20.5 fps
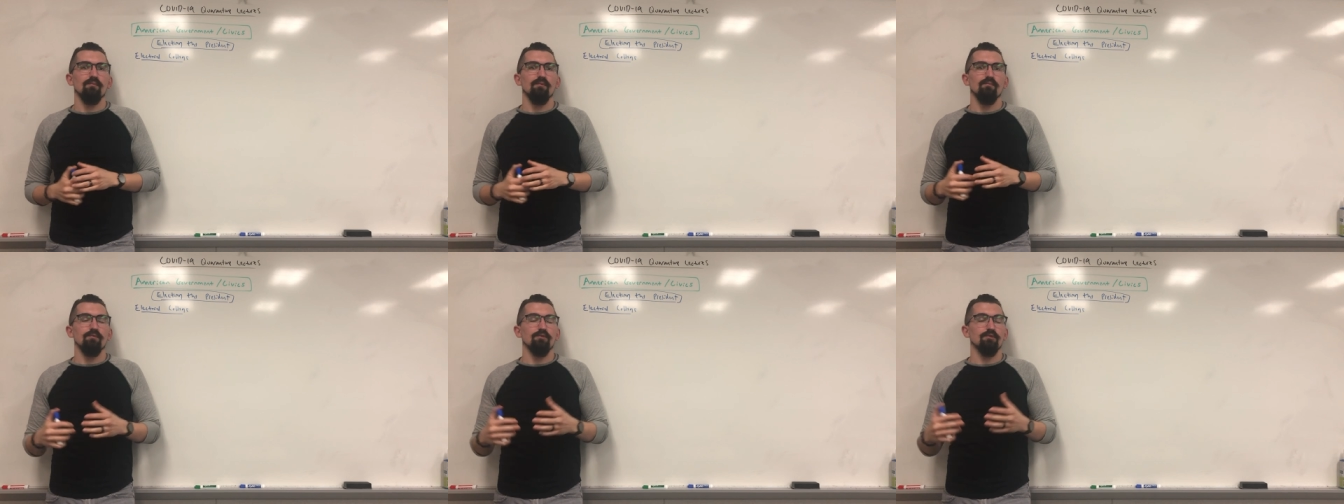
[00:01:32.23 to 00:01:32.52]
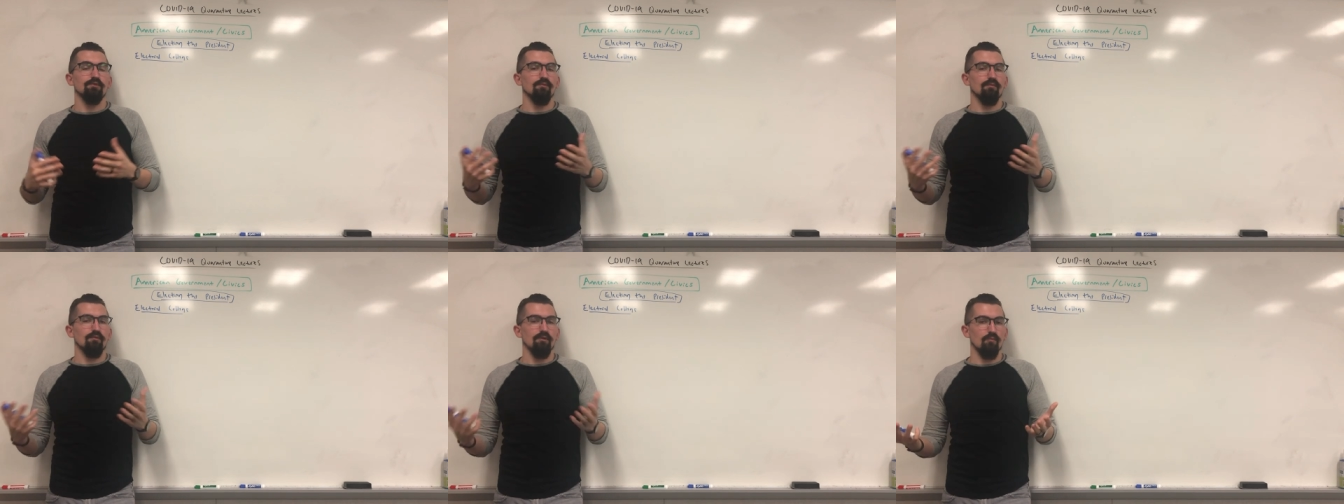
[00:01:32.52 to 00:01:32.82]

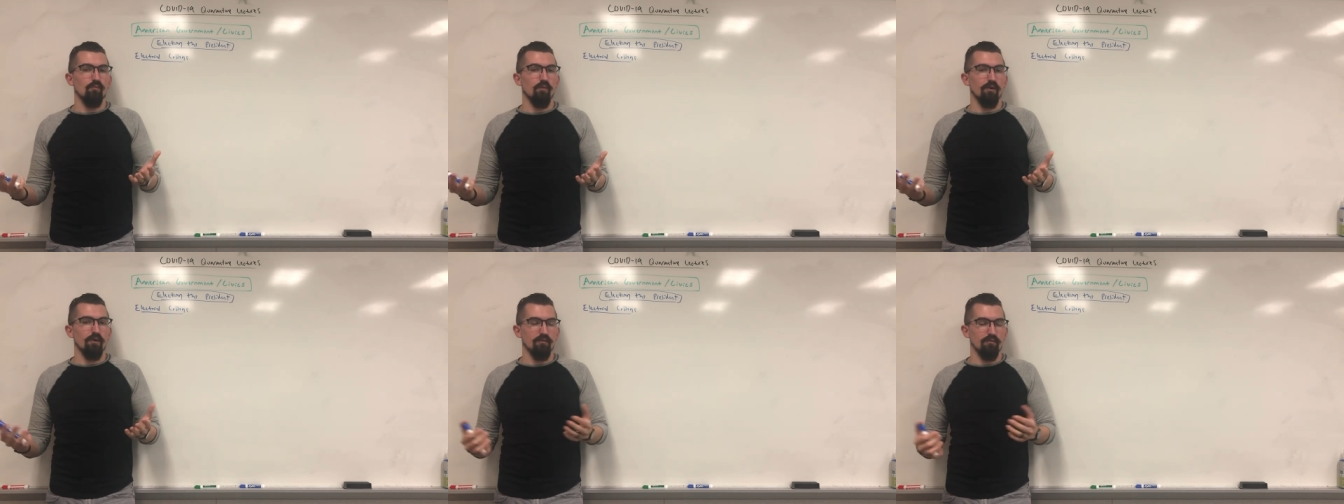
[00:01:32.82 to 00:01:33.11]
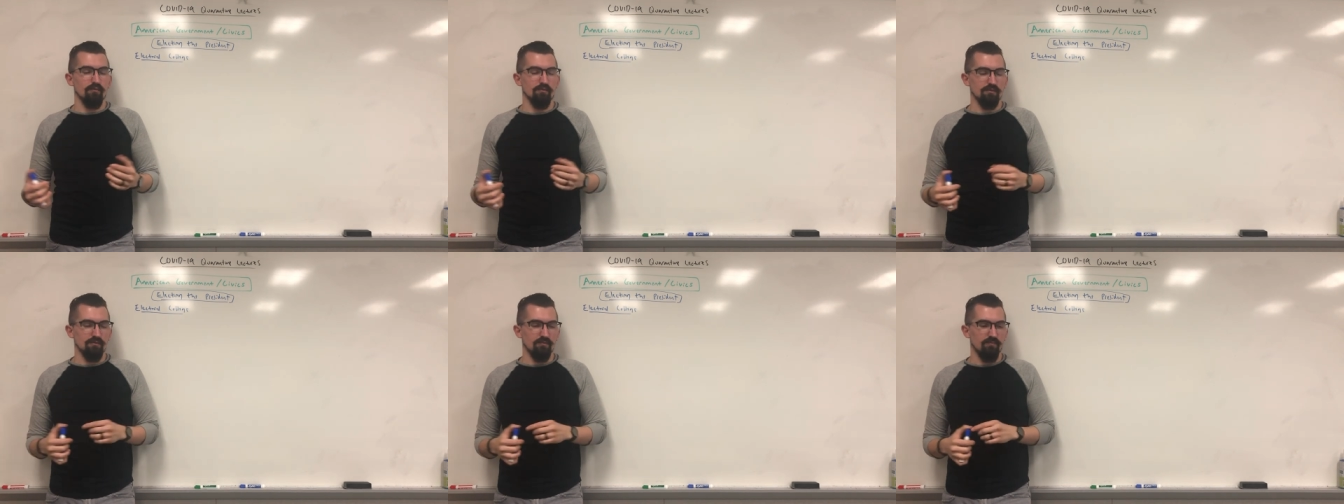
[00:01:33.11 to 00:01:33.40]
majority
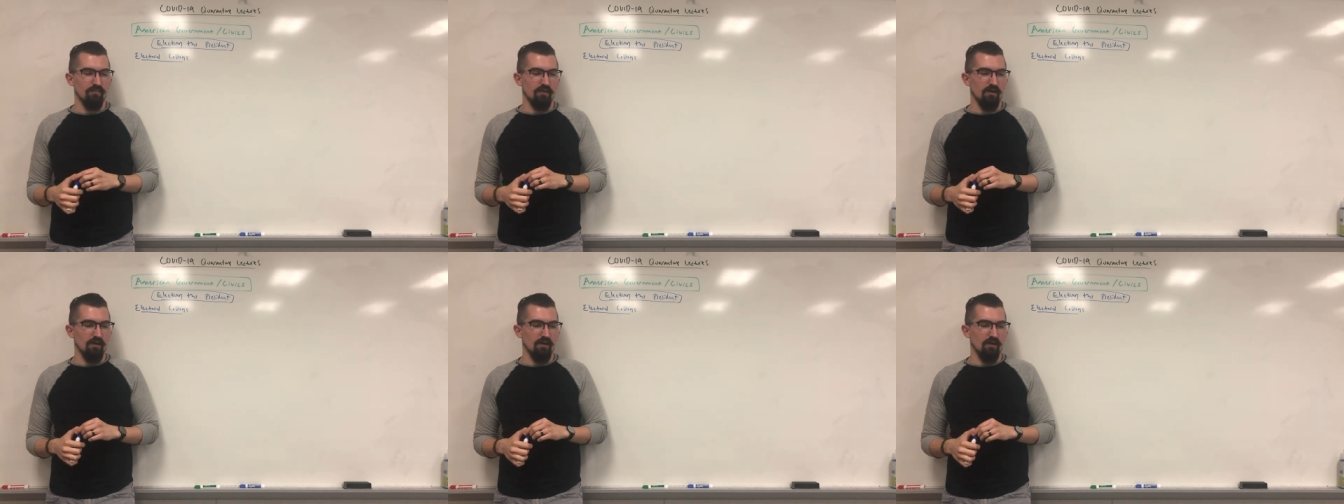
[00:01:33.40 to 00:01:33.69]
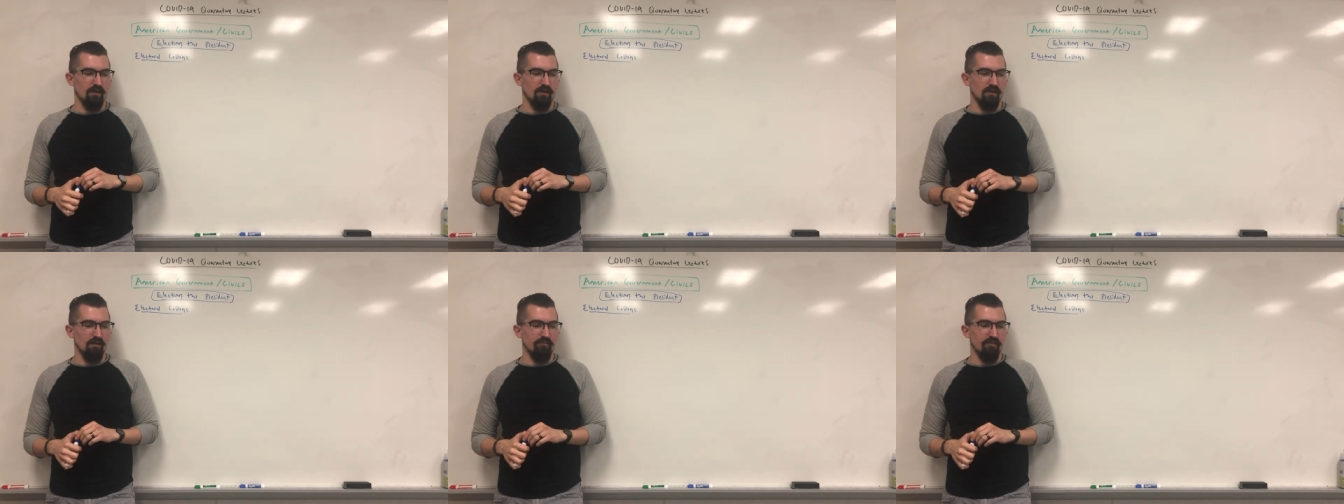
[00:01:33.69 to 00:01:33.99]
winners
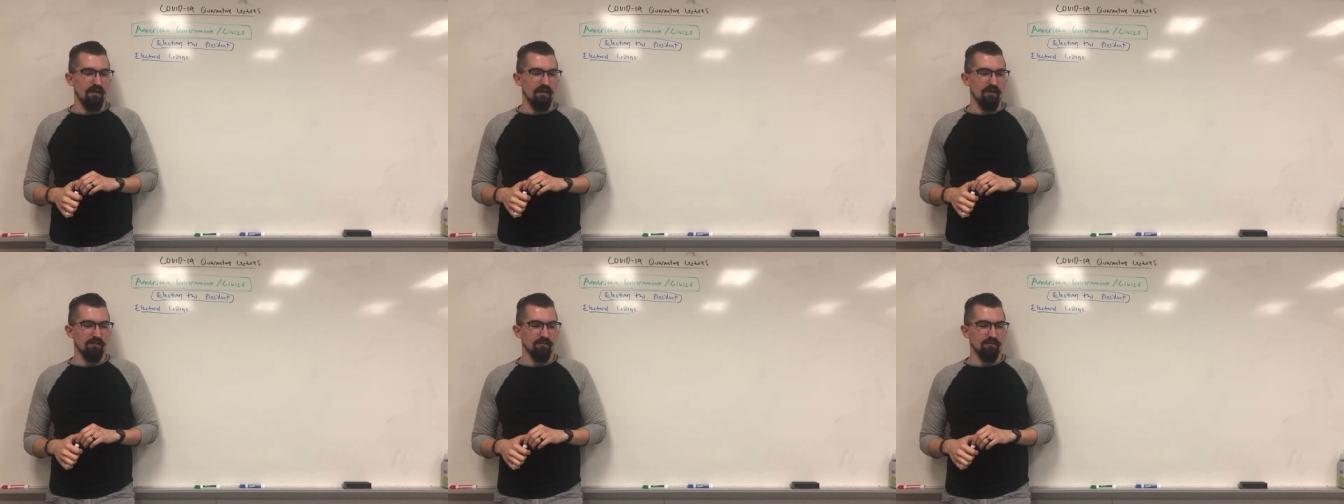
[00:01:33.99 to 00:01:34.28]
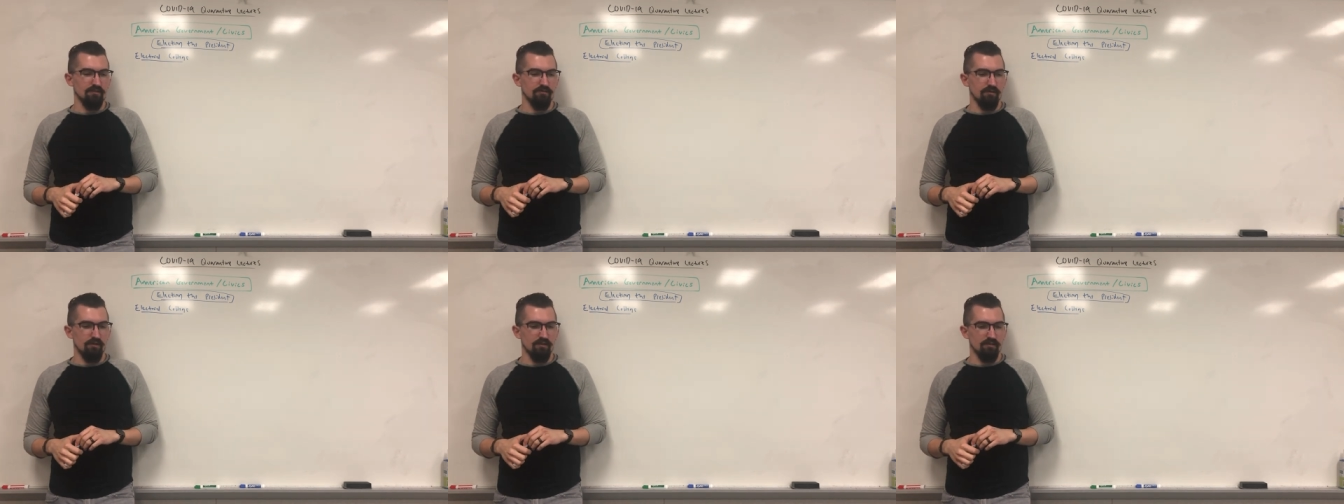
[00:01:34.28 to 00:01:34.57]
of that
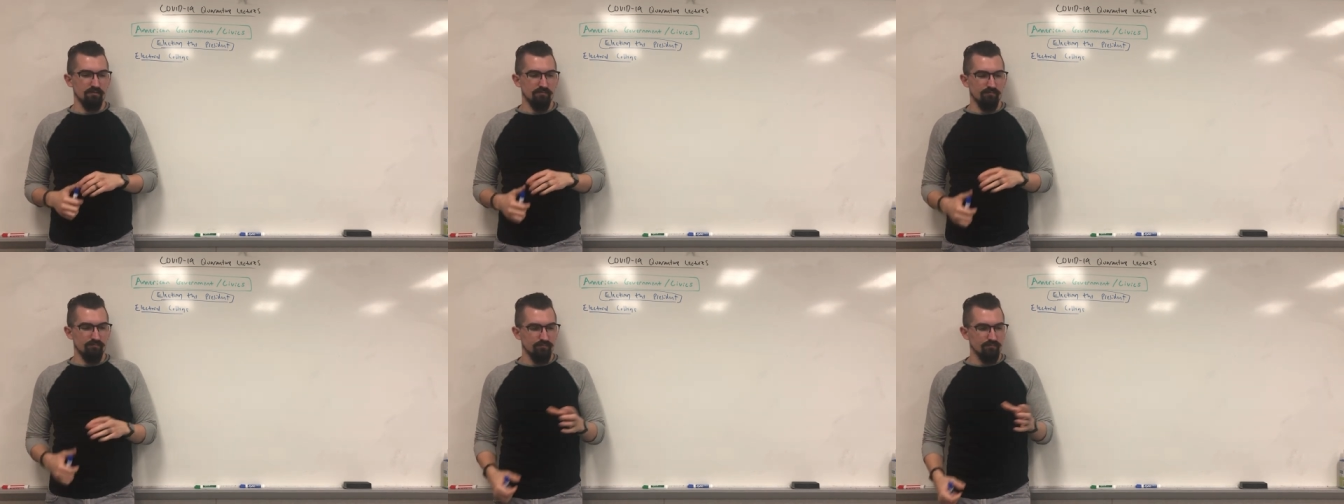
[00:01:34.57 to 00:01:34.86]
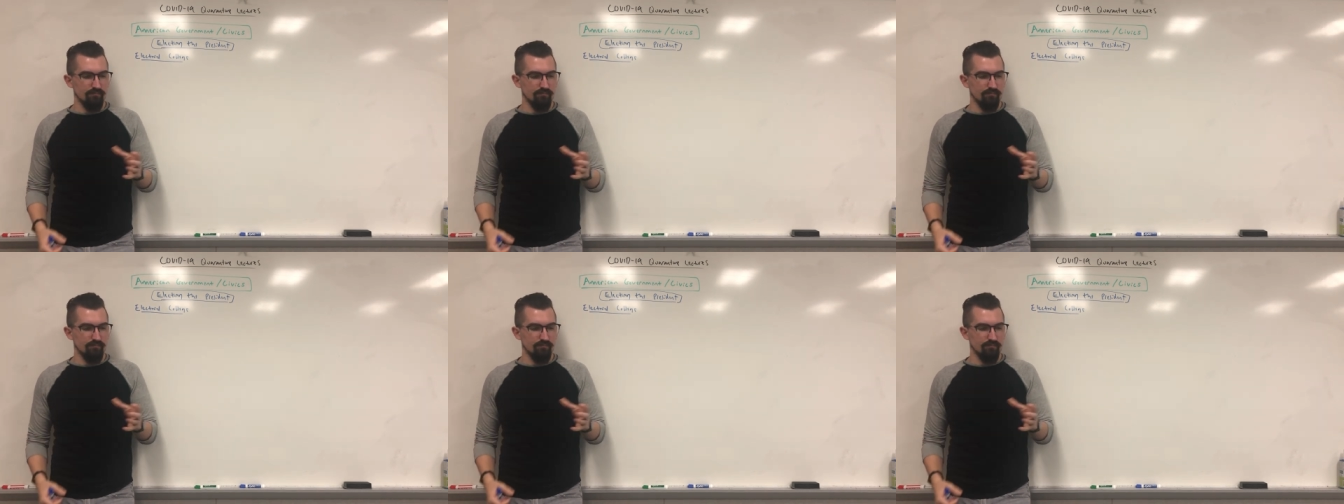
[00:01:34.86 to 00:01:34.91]
district